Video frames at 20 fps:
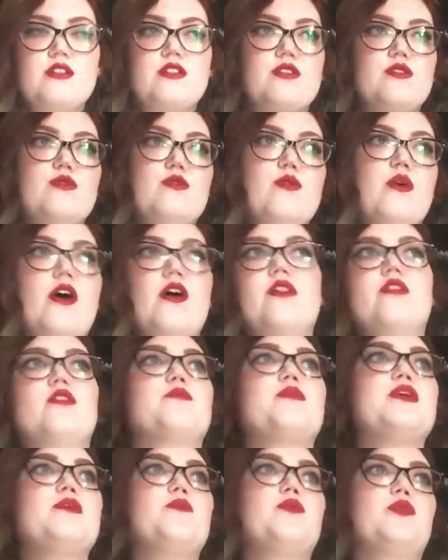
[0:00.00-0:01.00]
to other
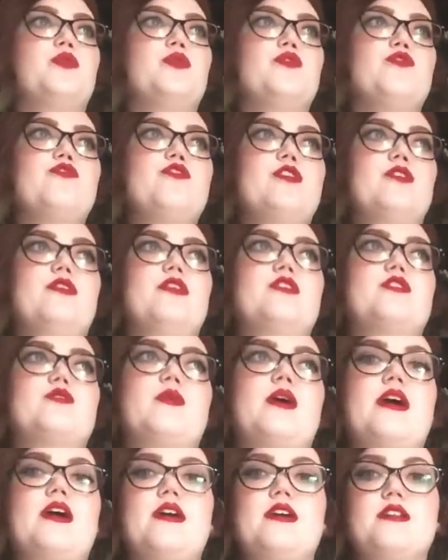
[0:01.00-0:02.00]
people who feel this
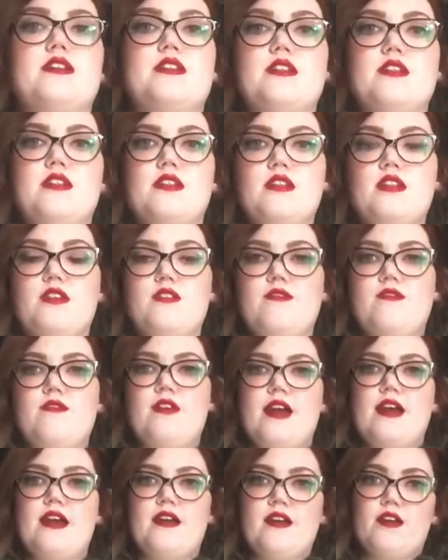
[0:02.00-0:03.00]
way and to
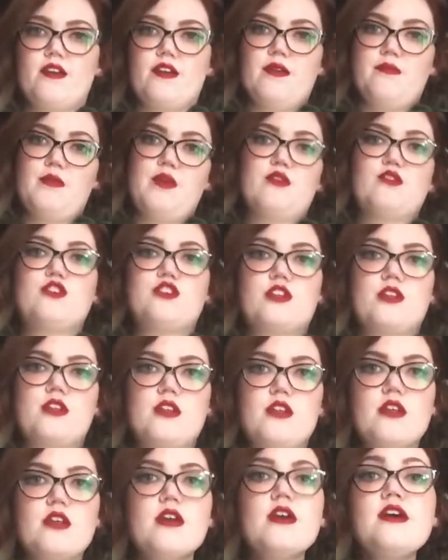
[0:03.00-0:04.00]
convey her emotion.